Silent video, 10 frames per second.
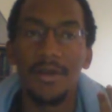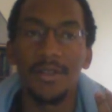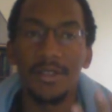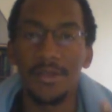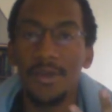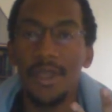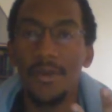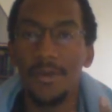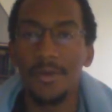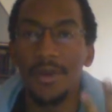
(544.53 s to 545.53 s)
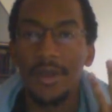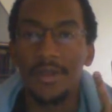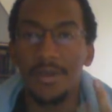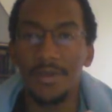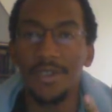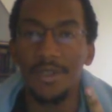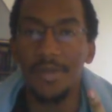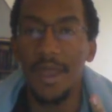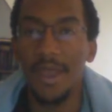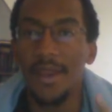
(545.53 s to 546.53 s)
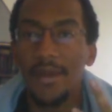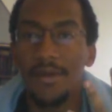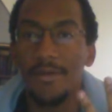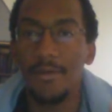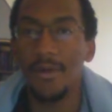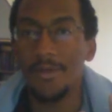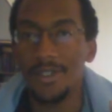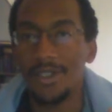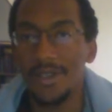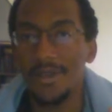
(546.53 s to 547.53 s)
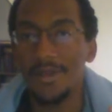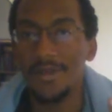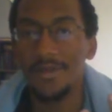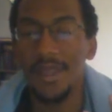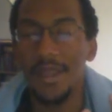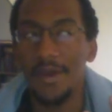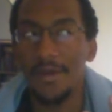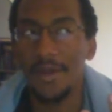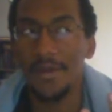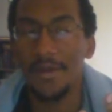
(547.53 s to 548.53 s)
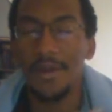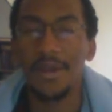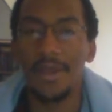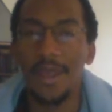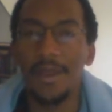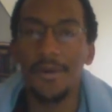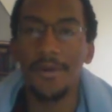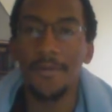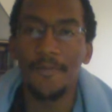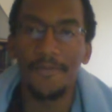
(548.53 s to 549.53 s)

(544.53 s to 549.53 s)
Suzuki-gun, Taguchi Japan, War Machine, and Elgin. Anywho,